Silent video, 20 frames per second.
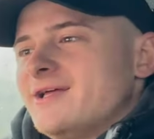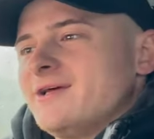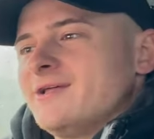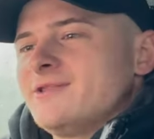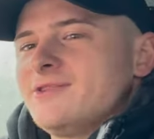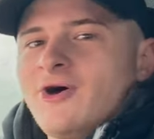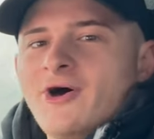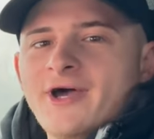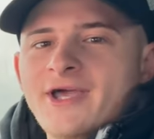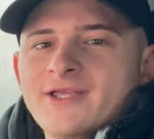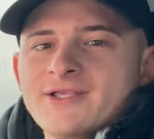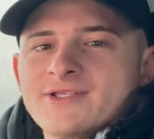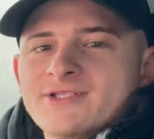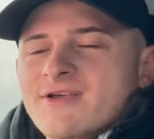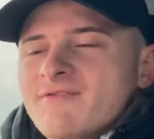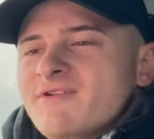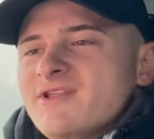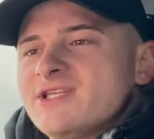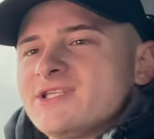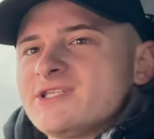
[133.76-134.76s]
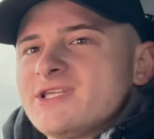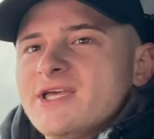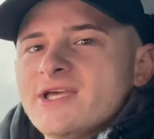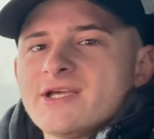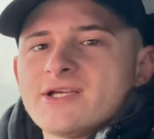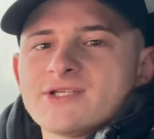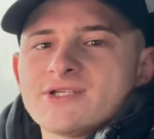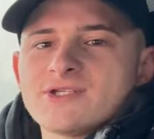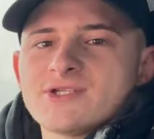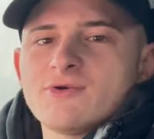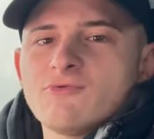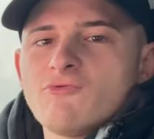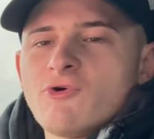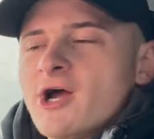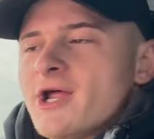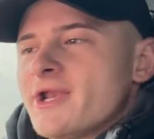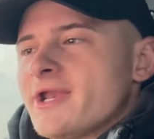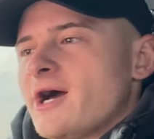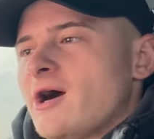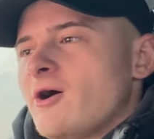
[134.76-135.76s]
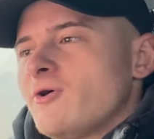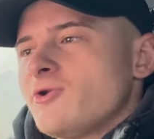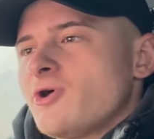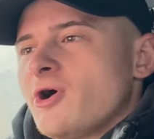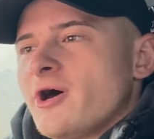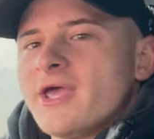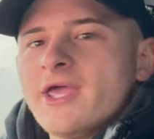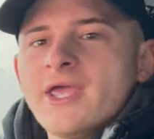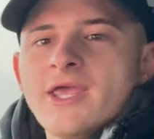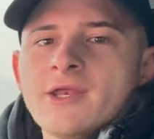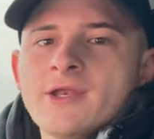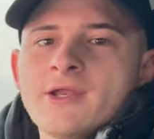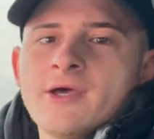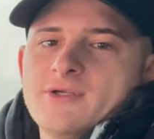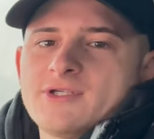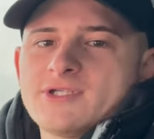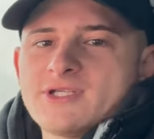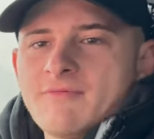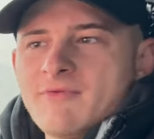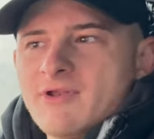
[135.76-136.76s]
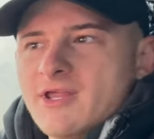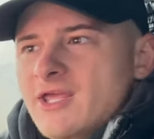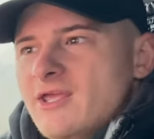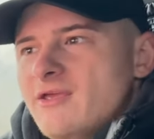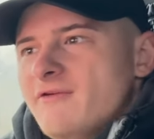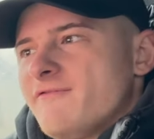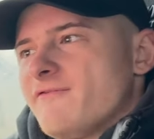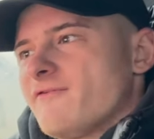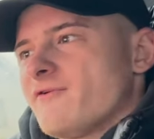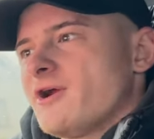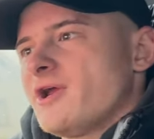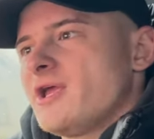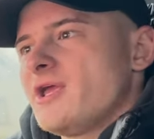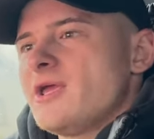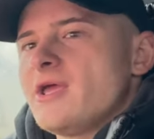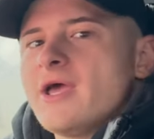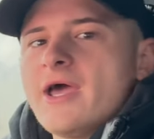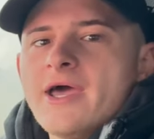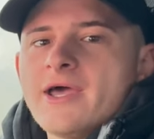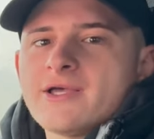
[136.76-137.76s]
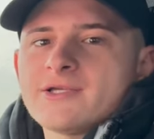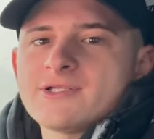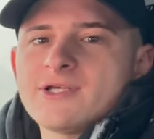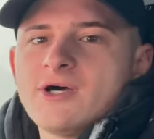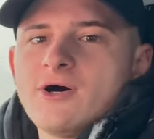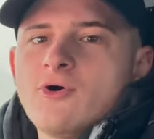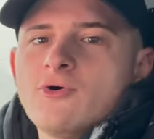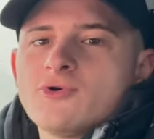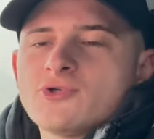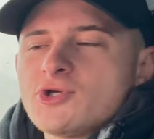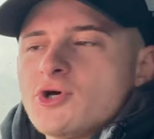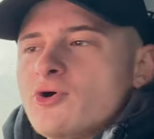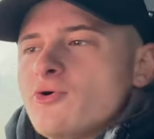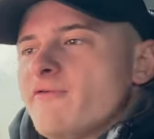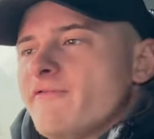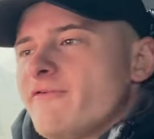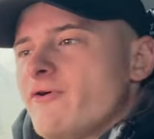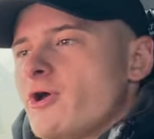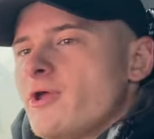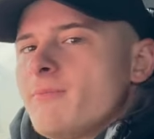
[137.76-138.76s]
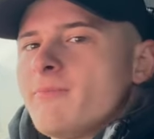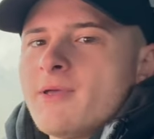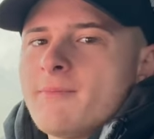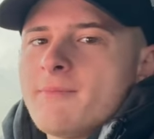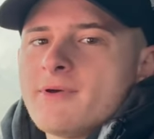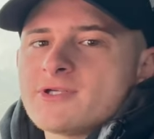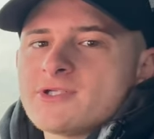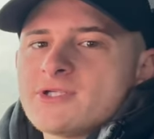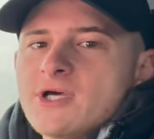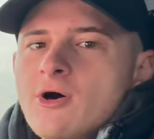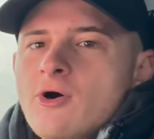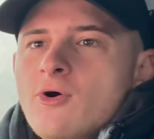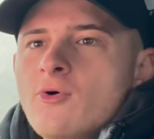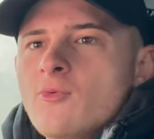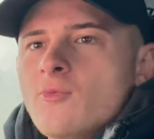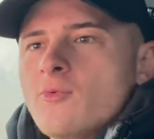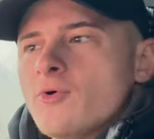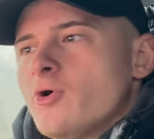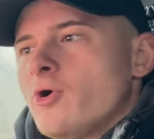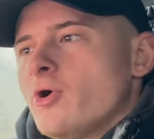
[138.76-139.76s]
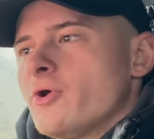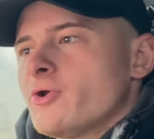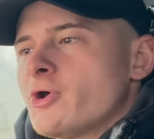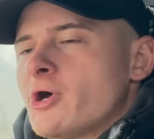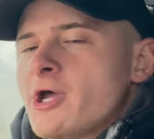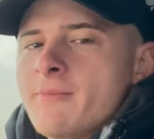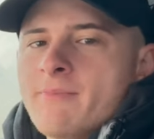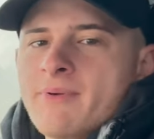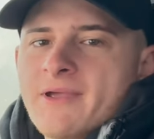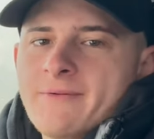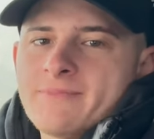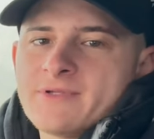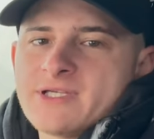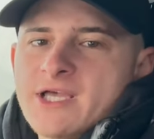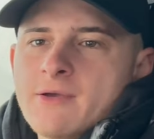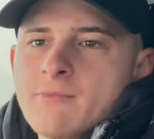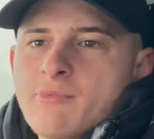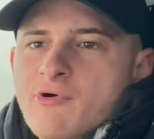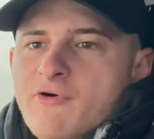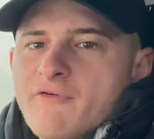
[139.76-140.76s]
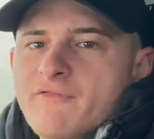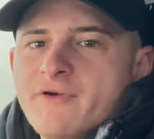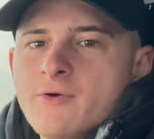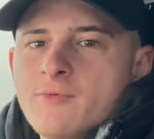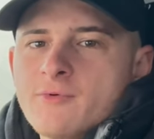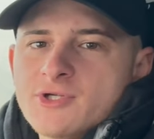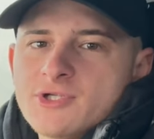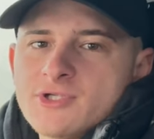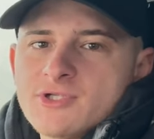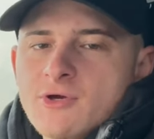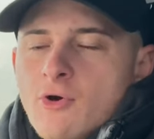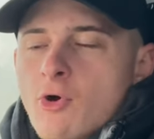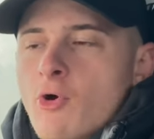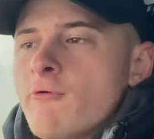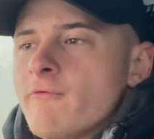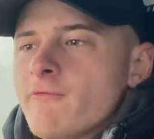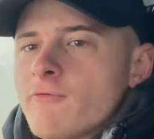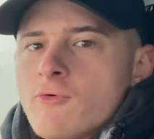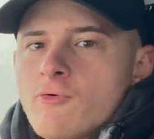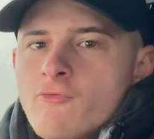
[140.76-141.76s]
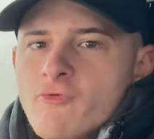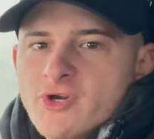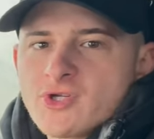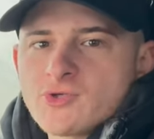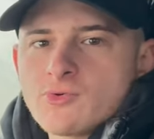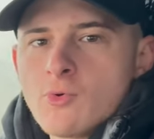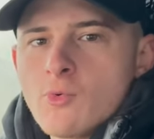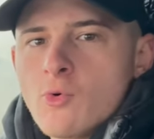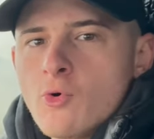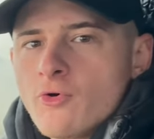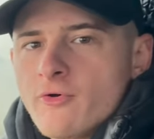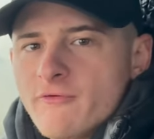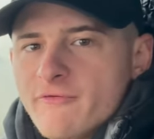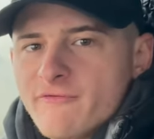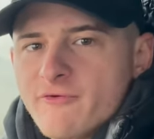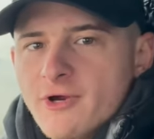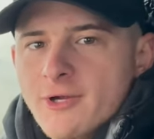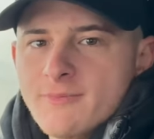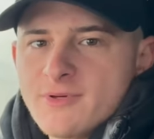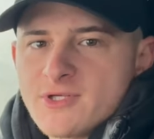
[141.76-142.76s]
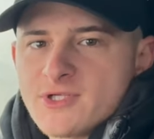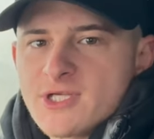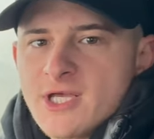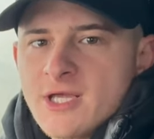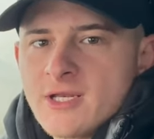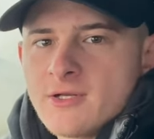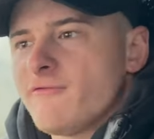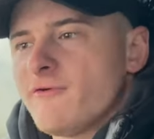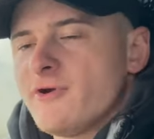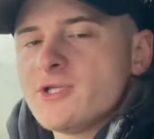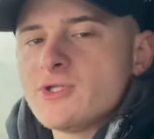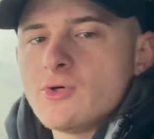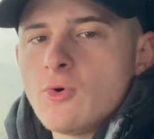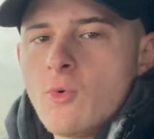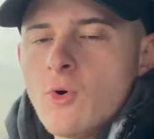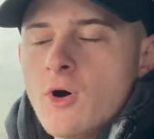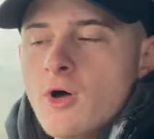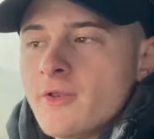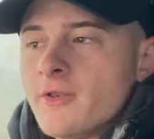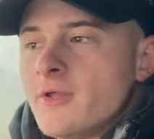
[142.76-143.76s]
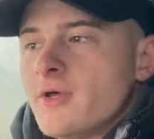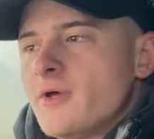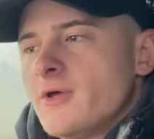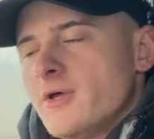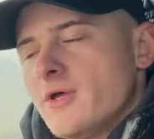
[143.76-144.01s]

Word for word: 1976 right now, 1973 SL, so 30 pip SL. I've got a 90 pip take profit, which is an overall risk reward of 3%, 3 to 1.